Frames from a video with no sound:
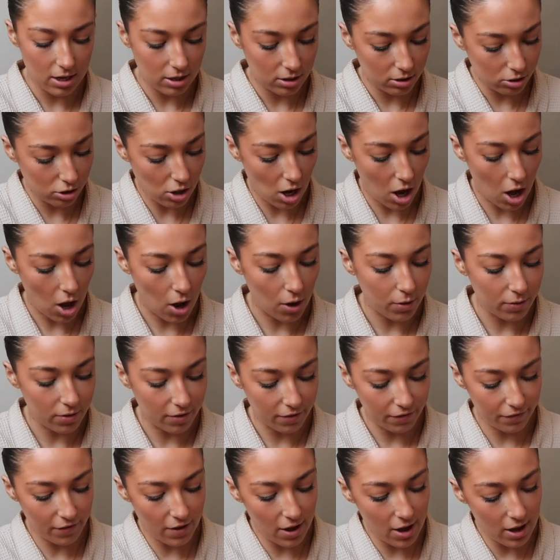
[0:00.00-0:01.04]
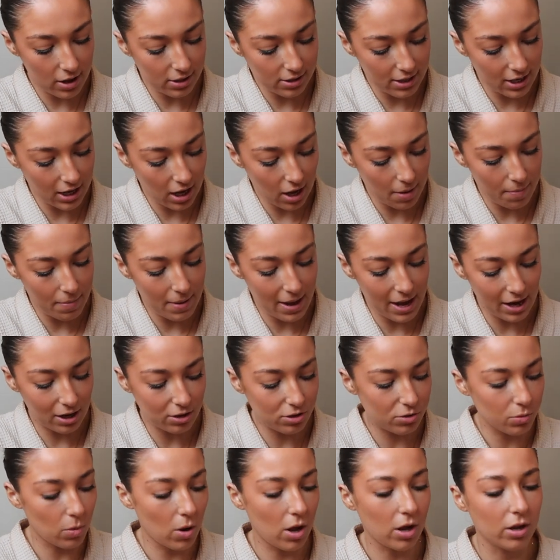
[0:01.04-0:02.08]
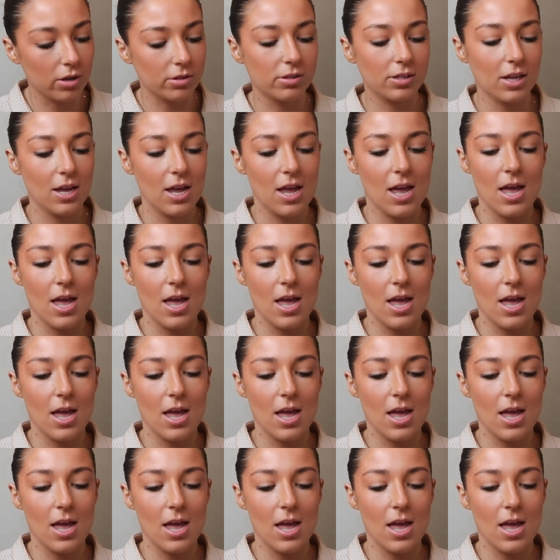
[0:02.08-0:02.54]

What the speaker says: So the first thing I picked was